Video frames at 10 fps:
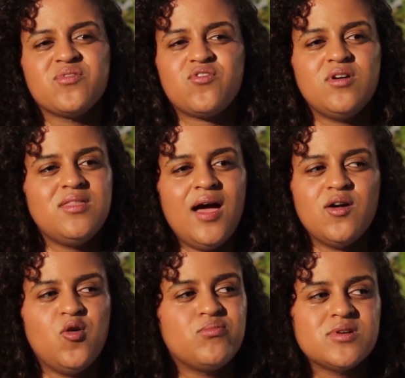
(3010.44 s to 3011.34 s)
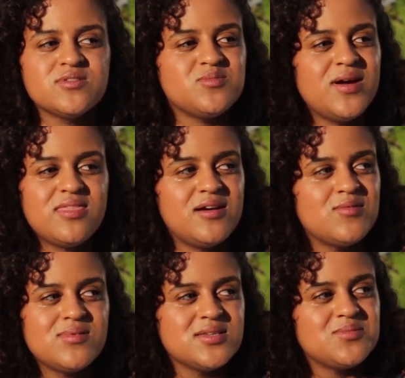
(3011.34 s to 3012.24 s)
But before that, Oprah was my
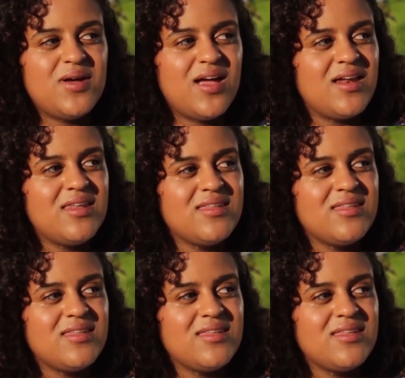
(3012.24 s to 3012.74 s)
therapist, man.